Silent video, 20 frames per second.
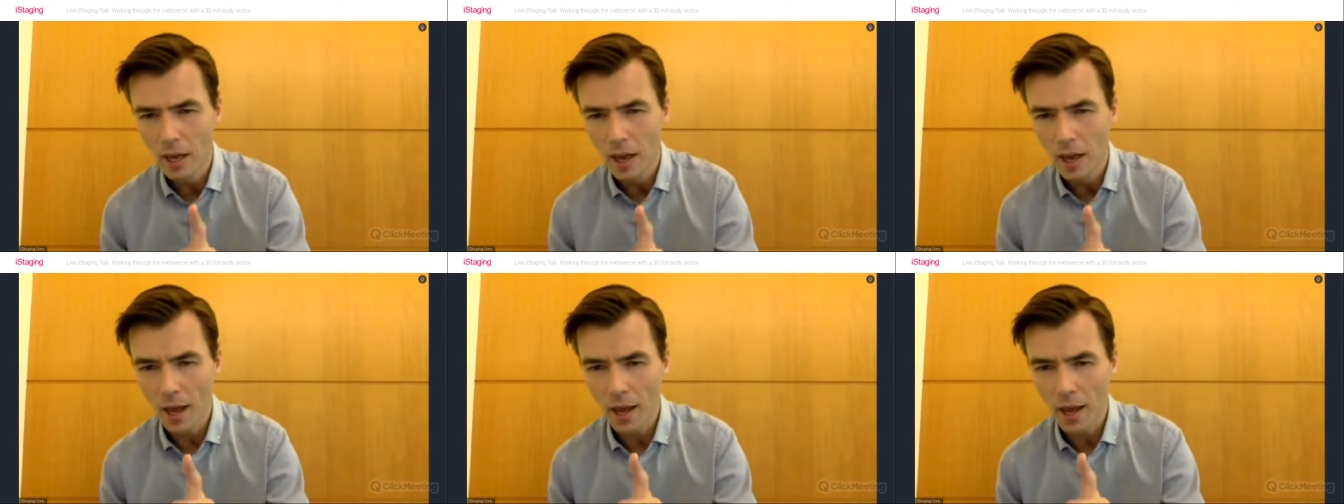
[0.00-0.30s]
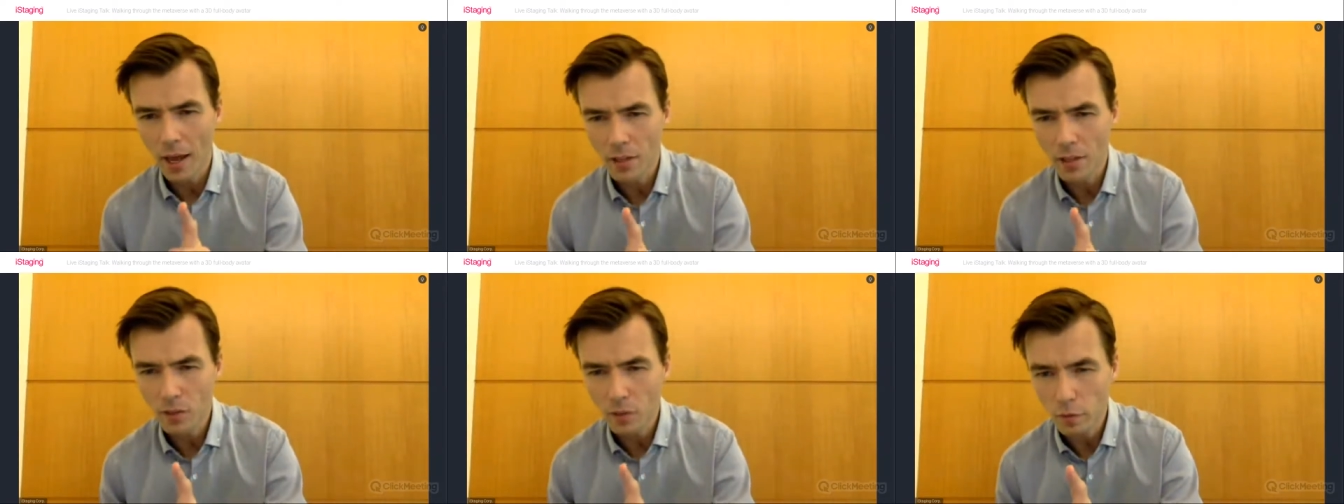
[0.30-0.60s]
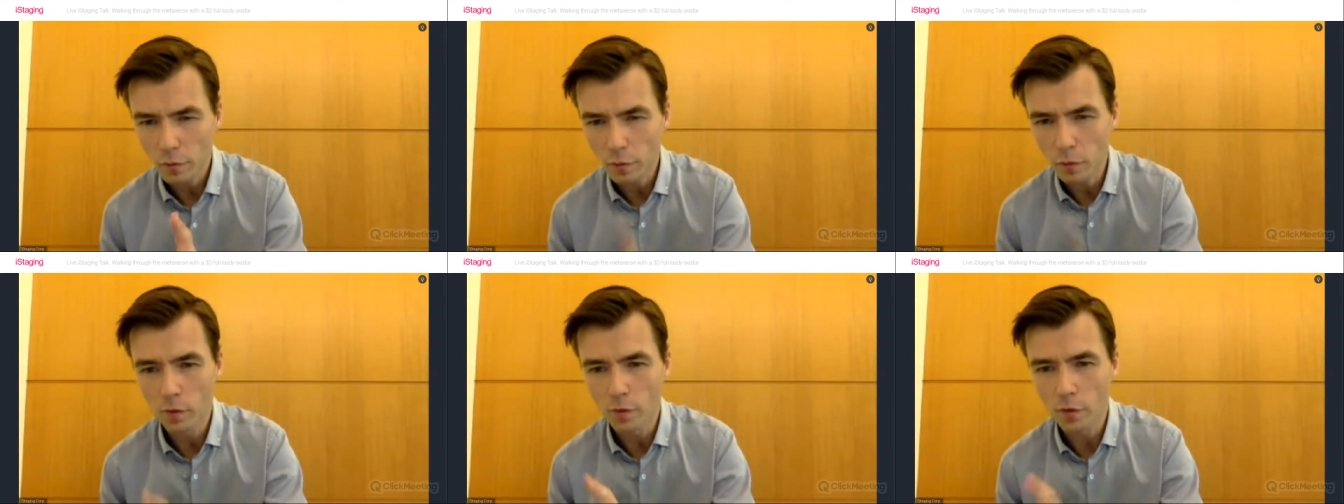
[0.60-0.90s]

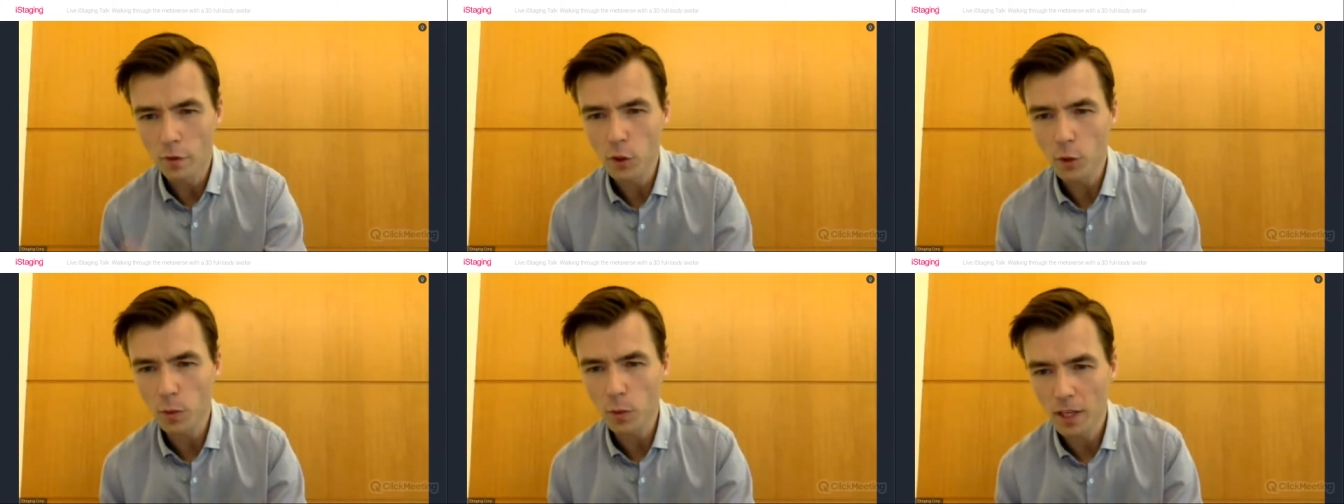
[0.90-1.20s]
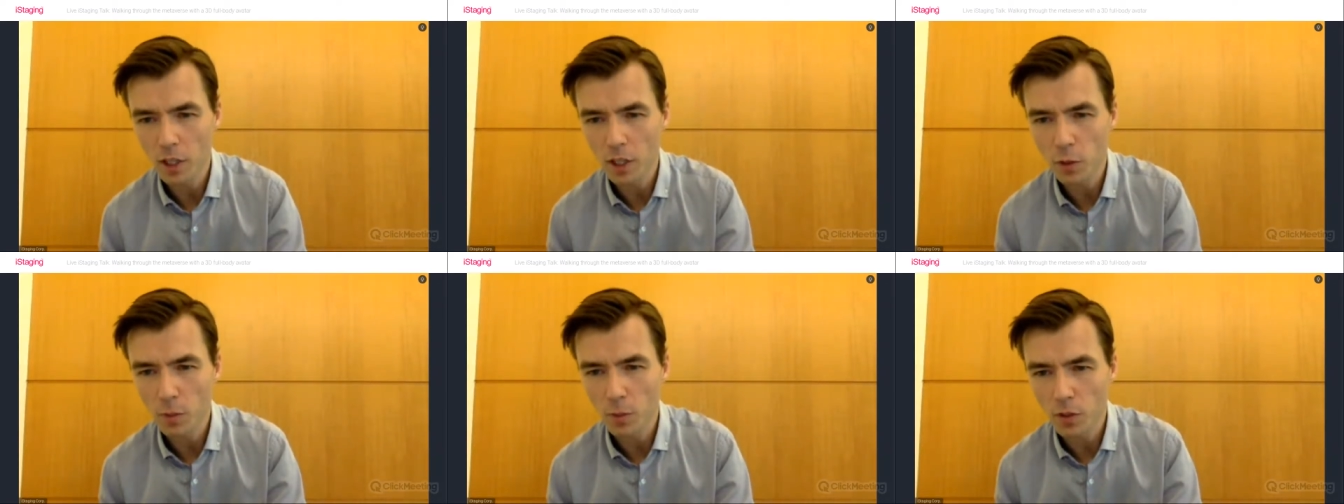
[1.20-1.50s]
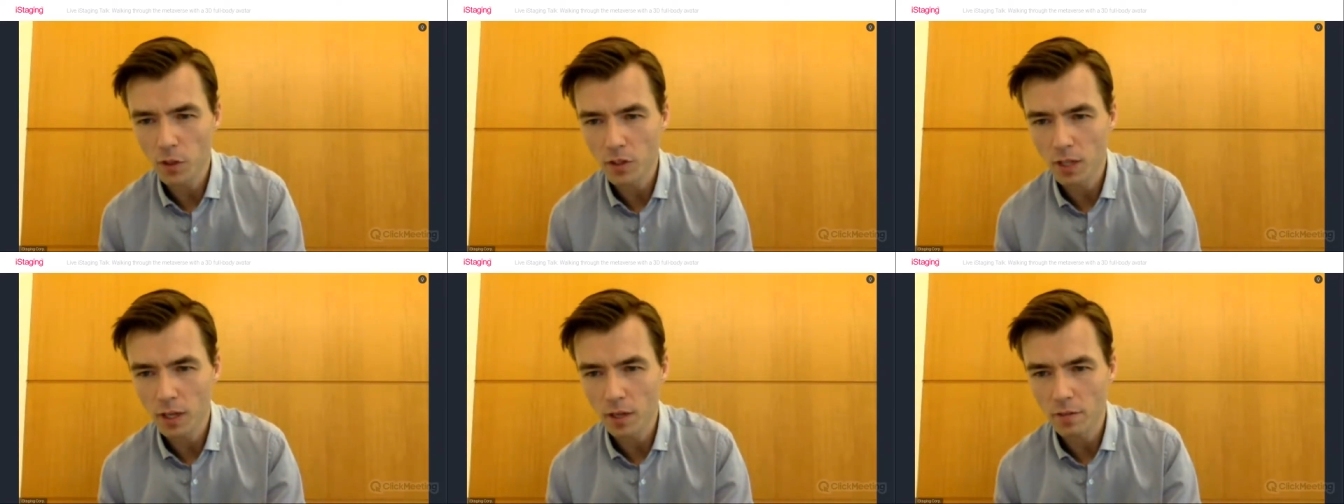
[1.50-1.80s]
And for virtual expo
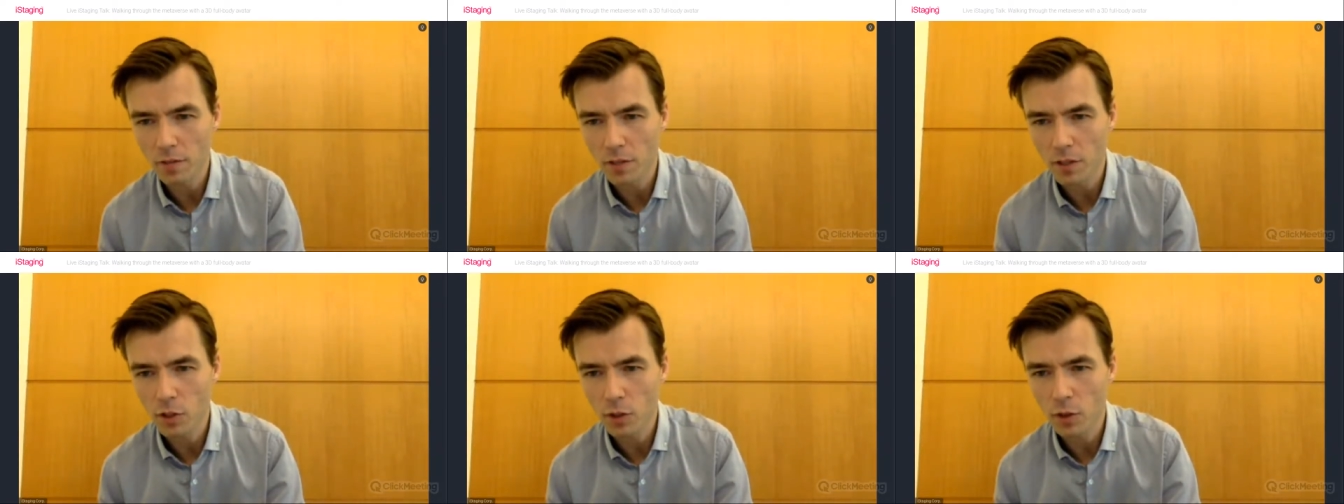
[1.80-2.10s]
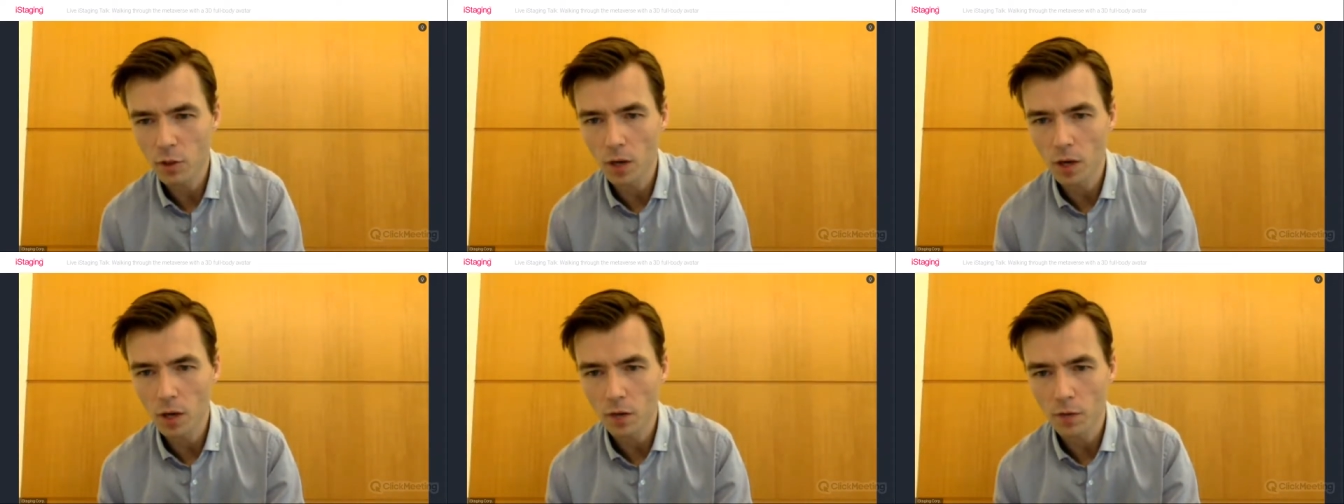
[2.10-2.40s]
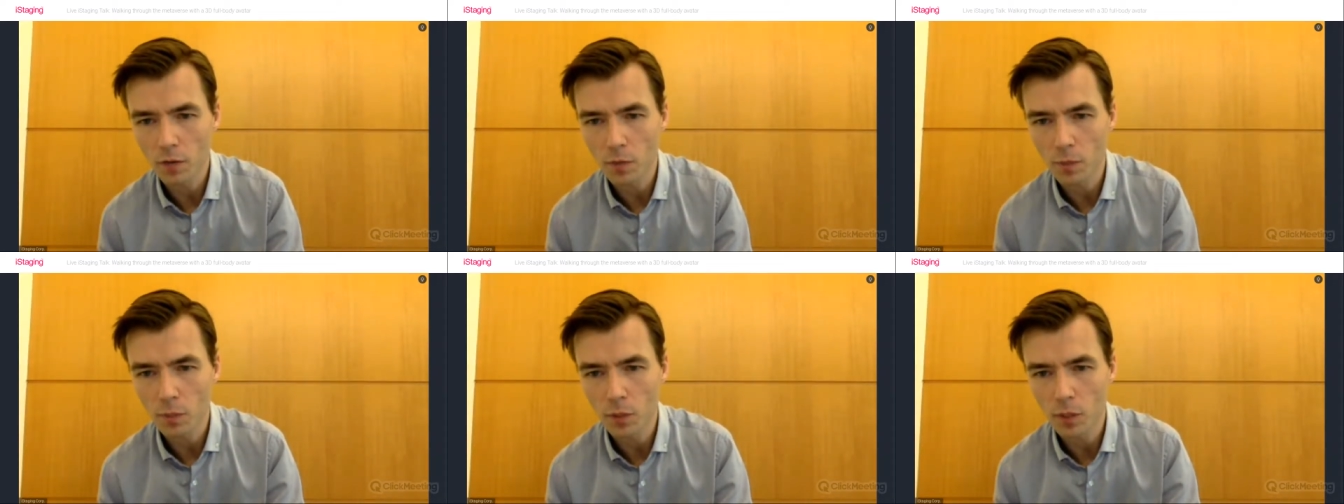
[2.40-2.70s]
style events, do you
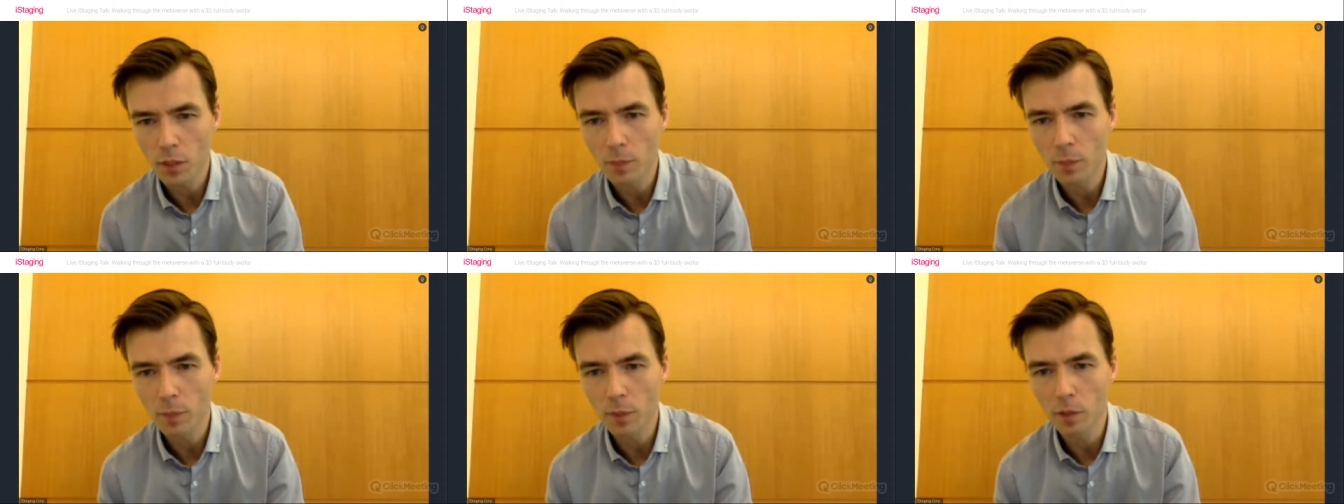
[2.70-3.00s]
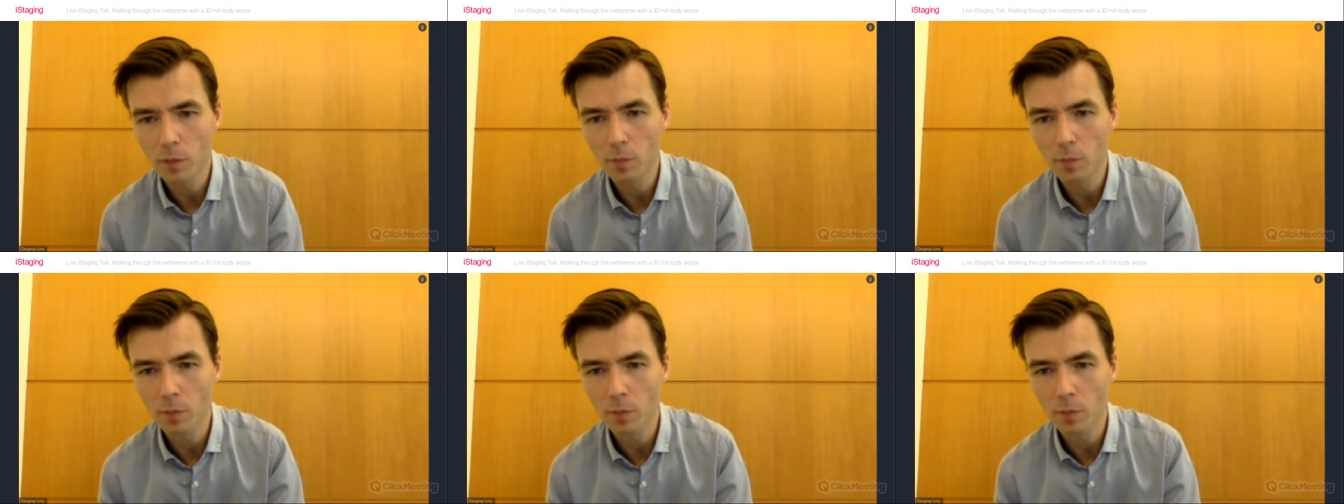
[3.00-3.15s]
offer pre-built